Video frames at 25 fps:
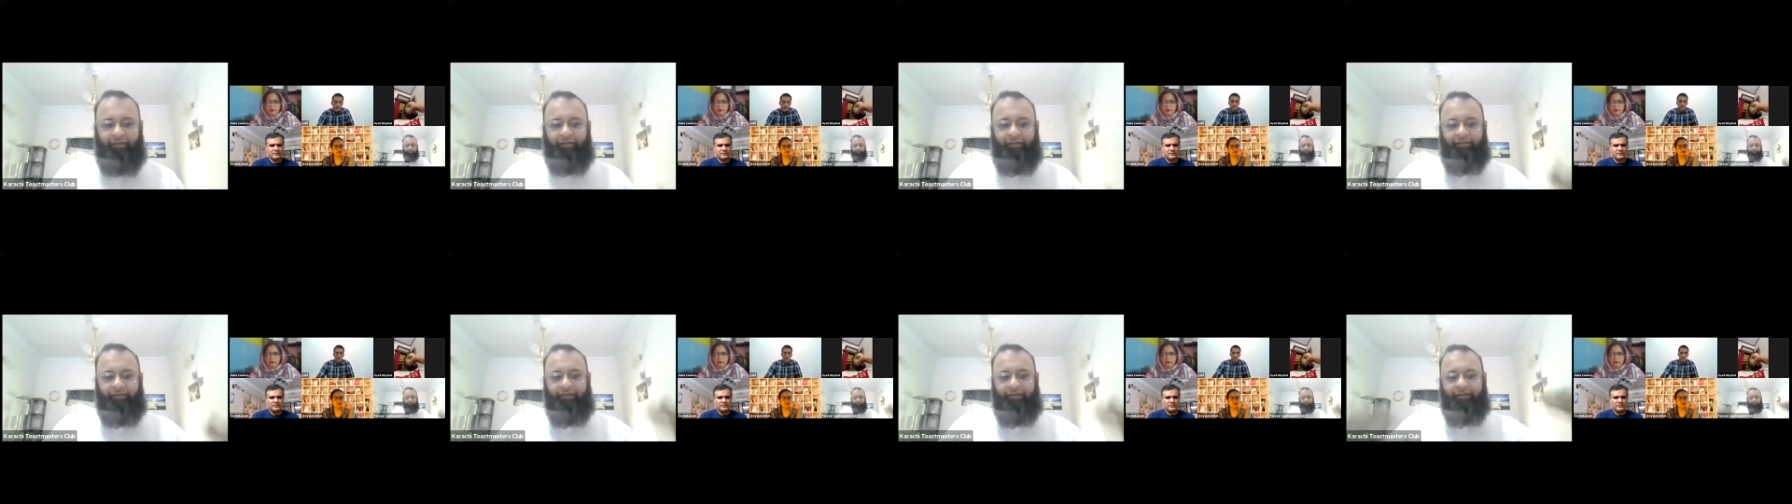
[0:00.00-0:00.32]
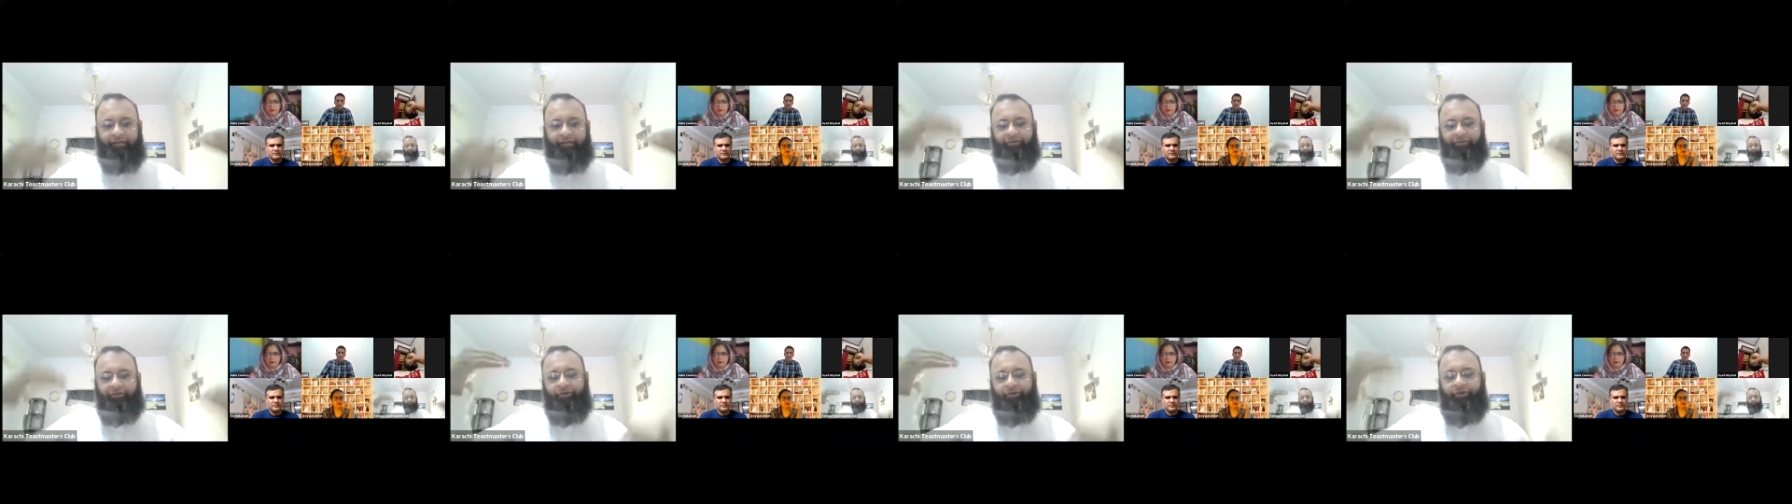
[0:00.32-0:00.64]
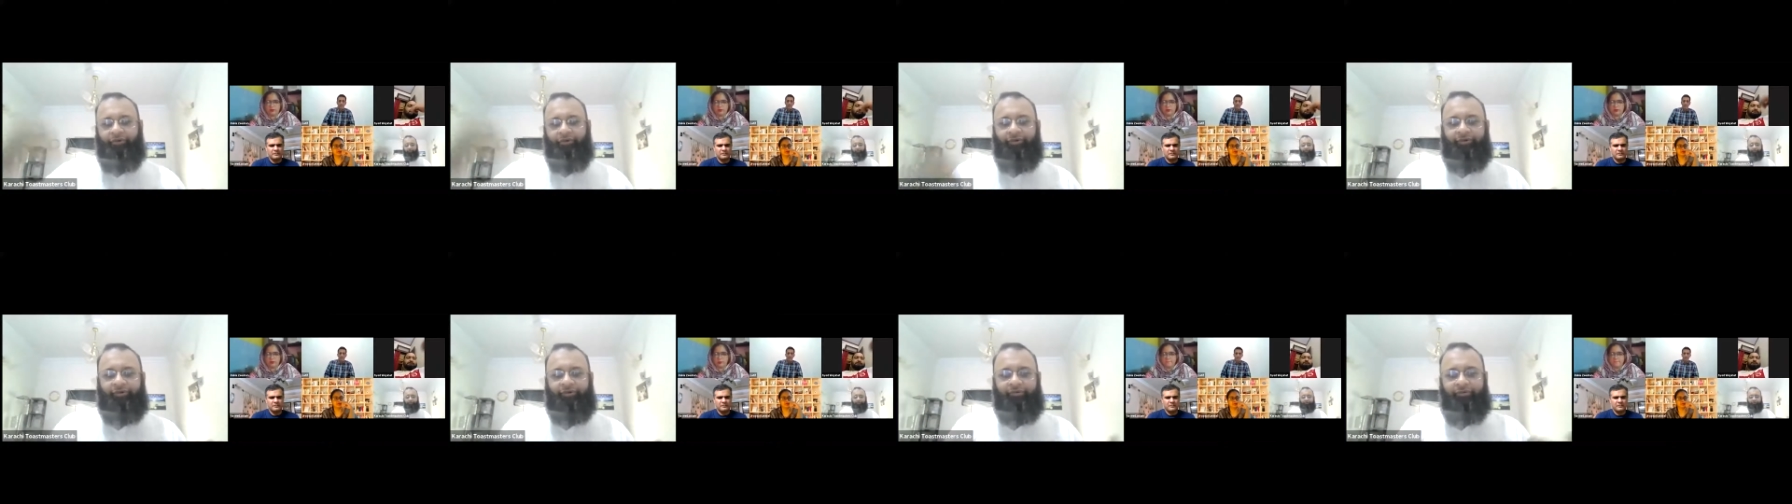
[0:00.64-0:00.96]
There's
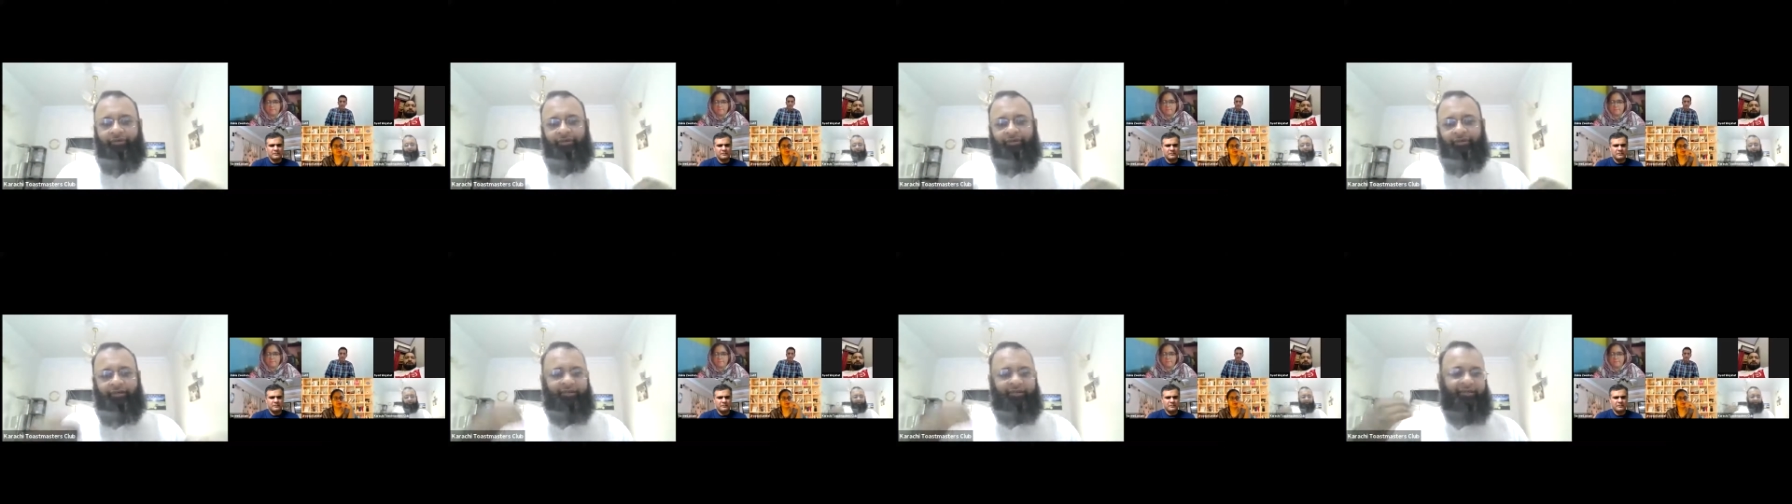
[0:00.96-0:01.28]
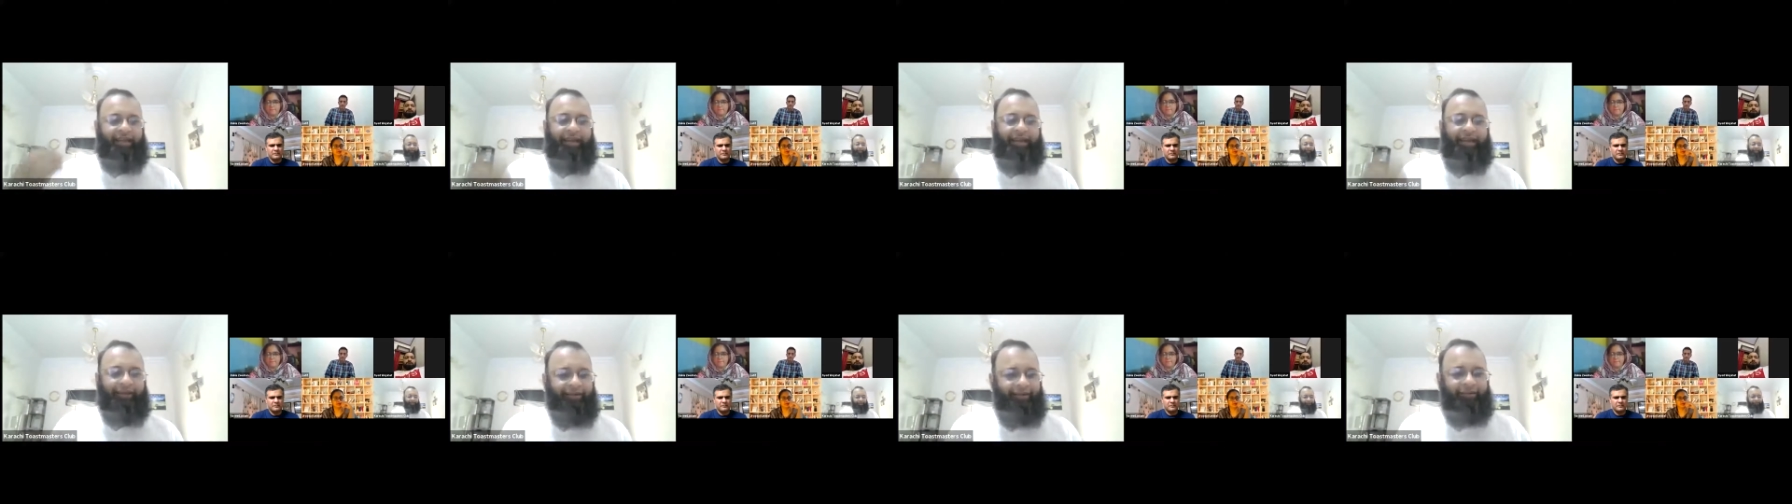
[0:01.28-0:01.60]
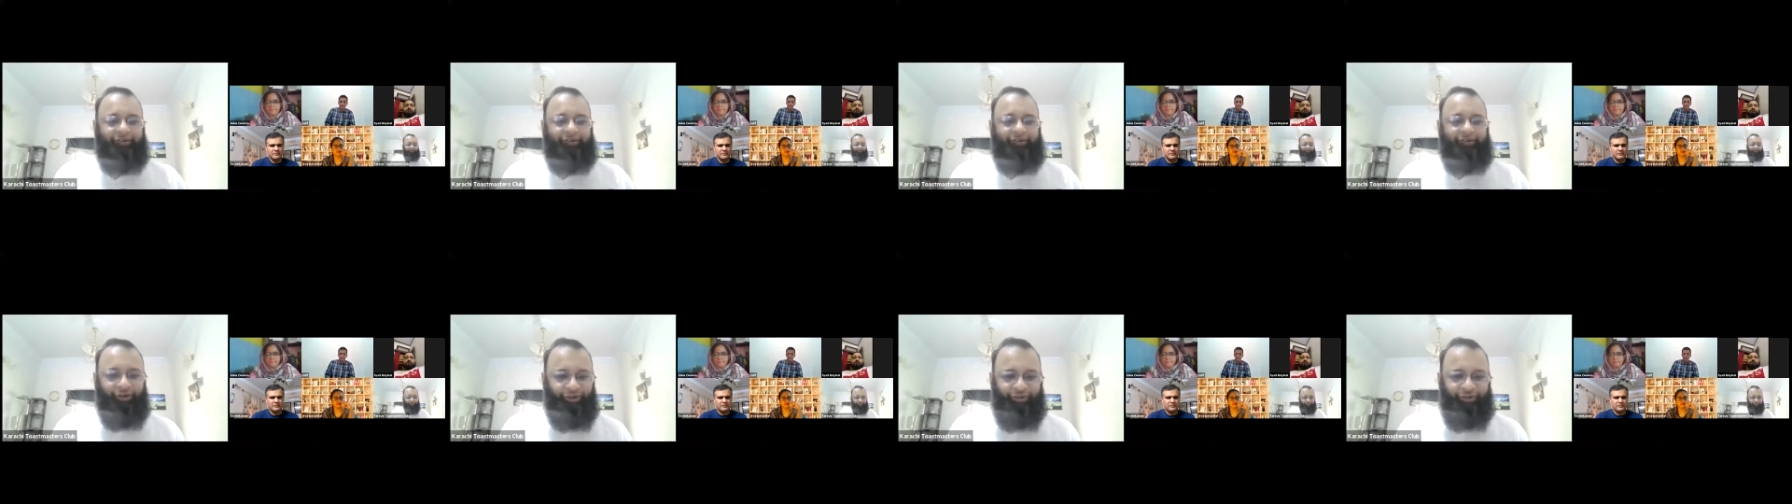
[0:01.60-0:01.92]
no
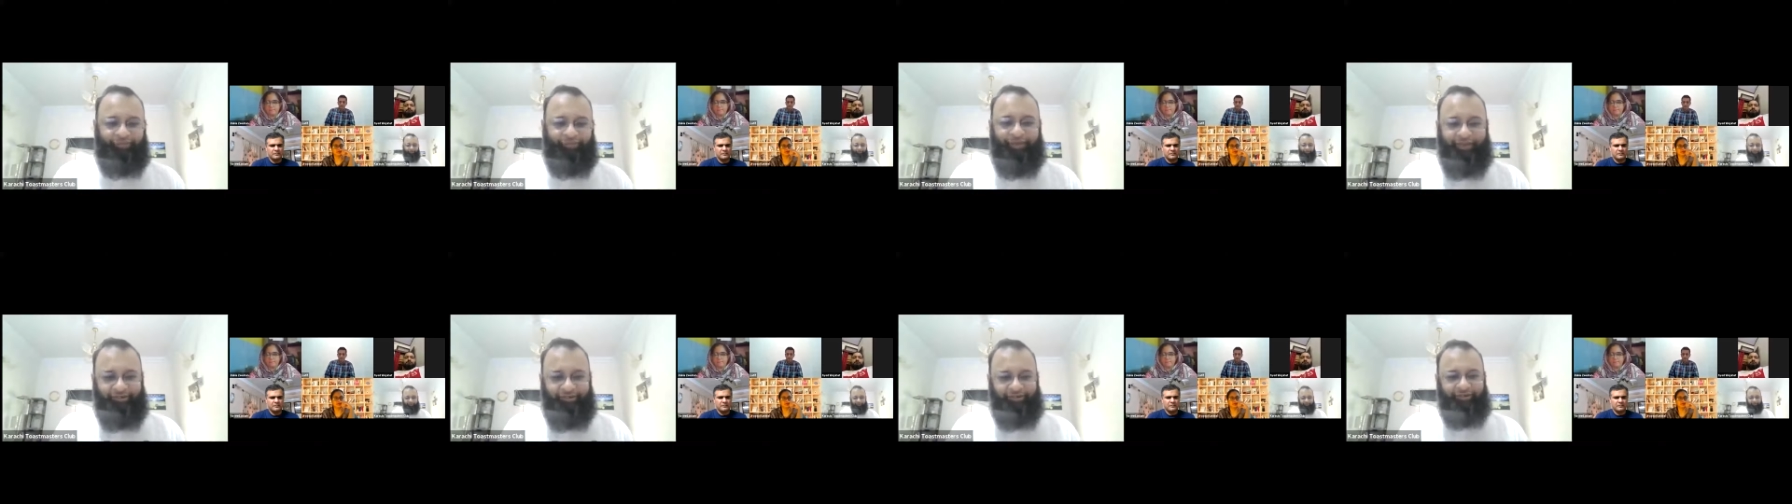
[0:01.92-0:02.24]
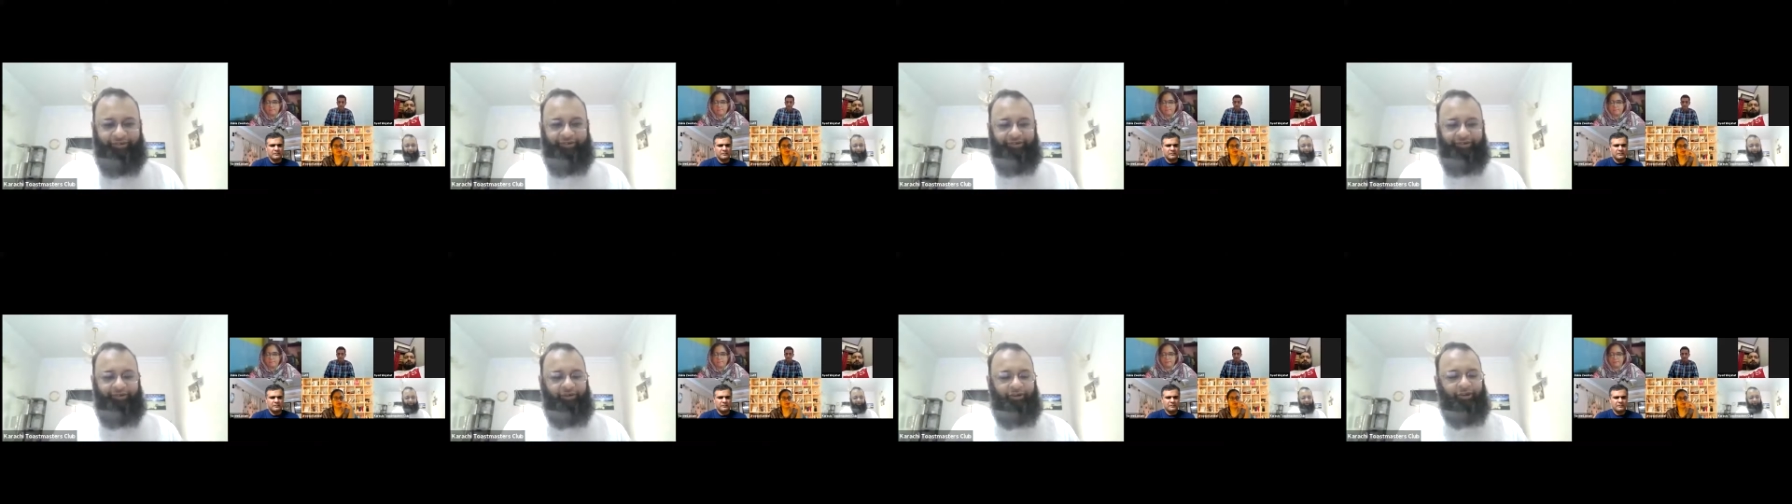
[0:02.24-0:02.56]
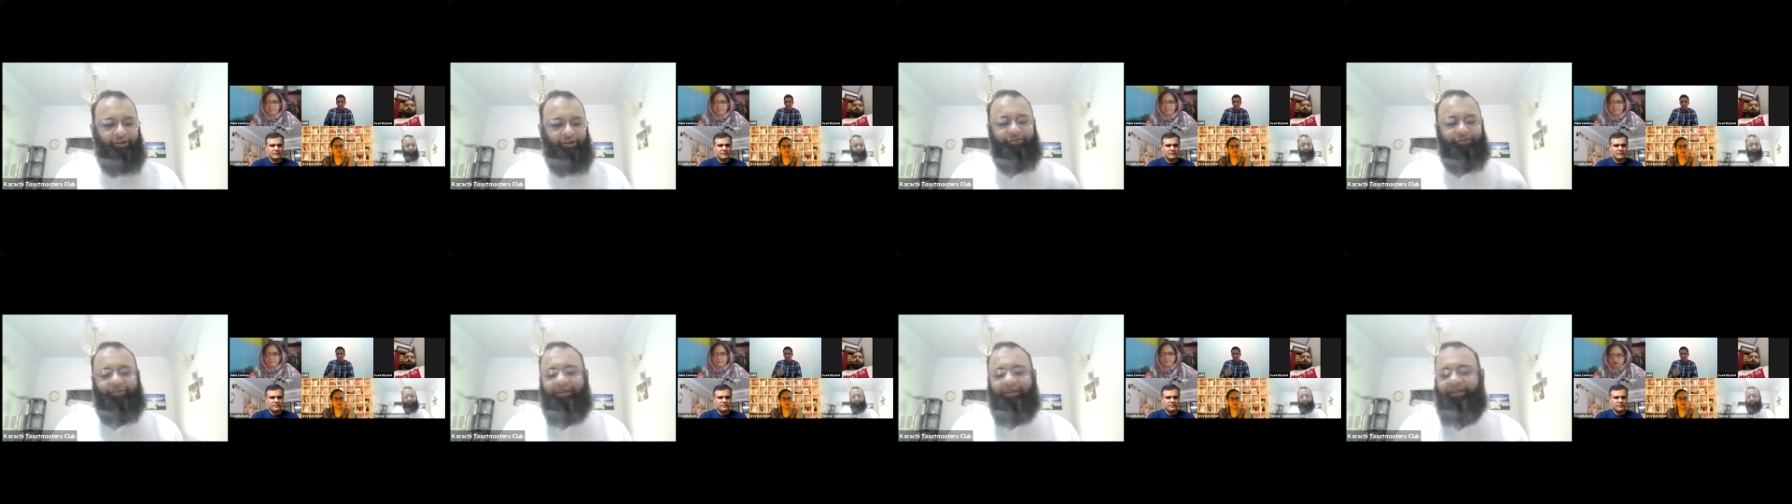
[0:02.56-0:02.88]
standard
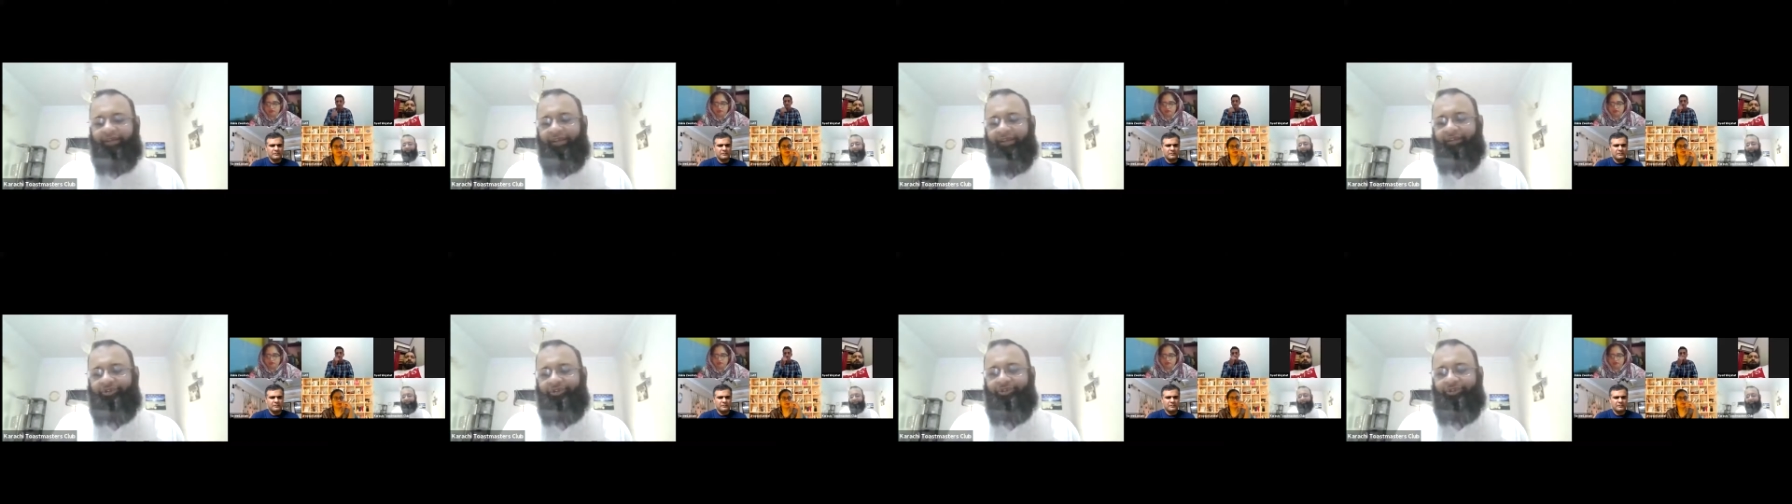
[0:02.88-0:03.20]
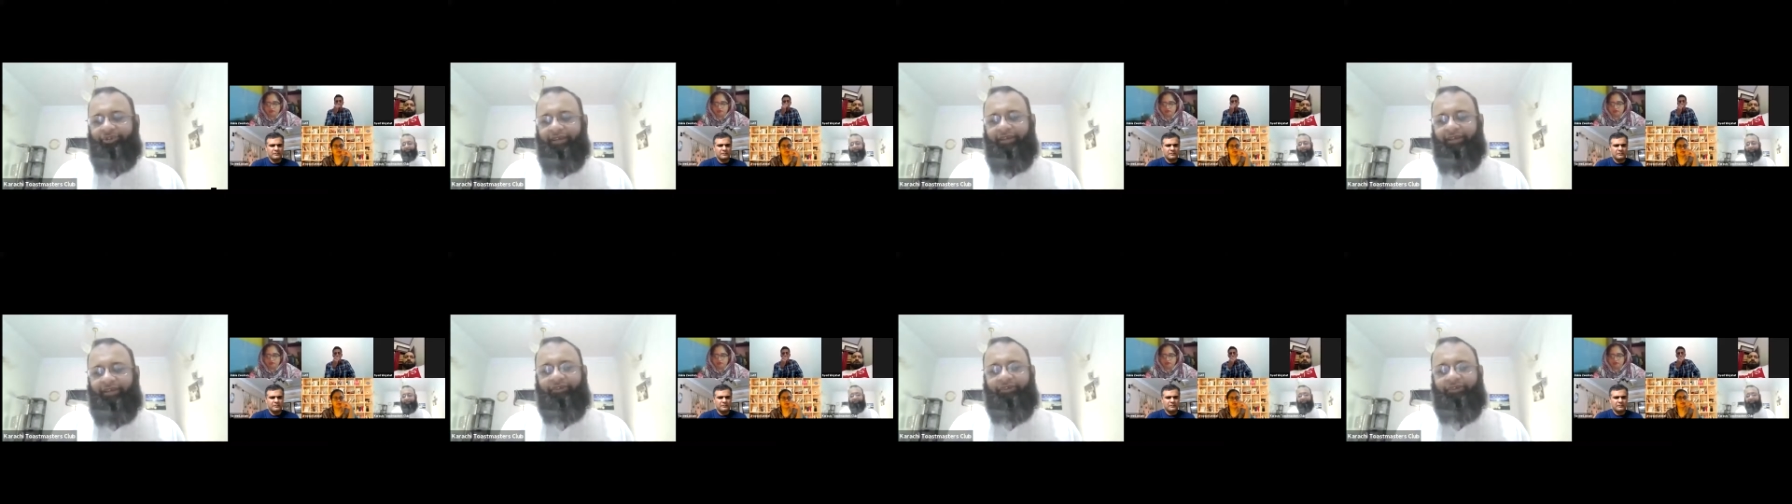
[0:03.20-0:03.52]
documentation in